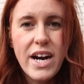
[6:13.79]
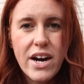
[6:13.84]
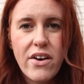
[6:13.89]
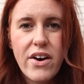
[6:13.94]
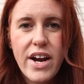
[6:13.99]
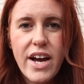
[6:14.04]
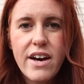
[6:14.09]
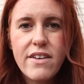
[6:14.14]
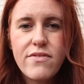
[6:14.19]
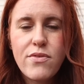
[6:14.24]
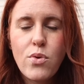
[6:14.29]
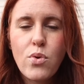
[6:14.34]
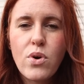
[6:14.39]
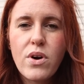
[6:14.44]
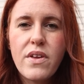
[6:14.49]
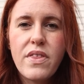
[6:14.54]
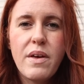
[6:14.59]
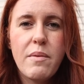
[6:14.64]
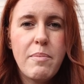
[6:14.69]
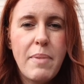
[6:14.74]
area
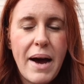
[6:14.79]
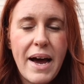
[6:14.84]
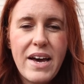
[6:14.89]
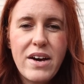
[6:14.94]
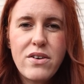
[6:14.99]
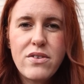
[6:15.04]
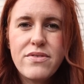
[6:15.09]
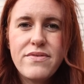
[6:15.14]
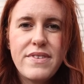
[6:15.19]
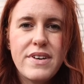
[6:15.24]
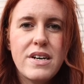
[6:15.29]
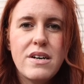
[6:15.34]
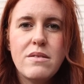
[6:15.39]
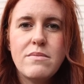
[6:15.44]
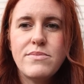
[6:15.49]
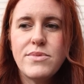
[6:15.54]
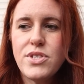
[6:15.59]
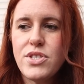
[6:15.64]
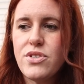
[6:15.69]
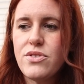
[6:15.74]
for the
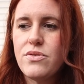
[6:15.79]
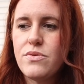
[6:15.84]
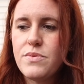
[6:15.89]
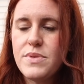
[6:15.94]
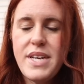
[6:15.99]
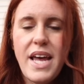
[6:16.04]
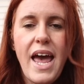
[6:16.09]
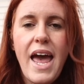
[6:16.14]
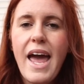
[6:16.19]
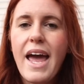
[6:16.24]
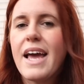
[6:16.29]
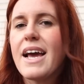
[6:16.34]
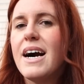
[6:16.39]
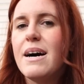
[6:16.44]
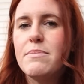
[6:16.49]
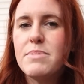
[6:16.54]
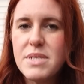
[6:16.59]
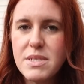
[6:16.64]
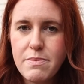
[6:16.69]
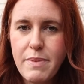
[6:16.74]
biofilm to take
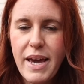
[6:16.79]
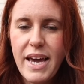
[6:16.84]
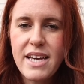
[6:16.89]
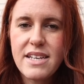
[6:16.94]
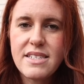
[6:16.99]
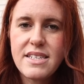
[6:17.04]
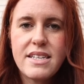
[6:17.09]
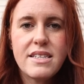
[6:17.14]
up space,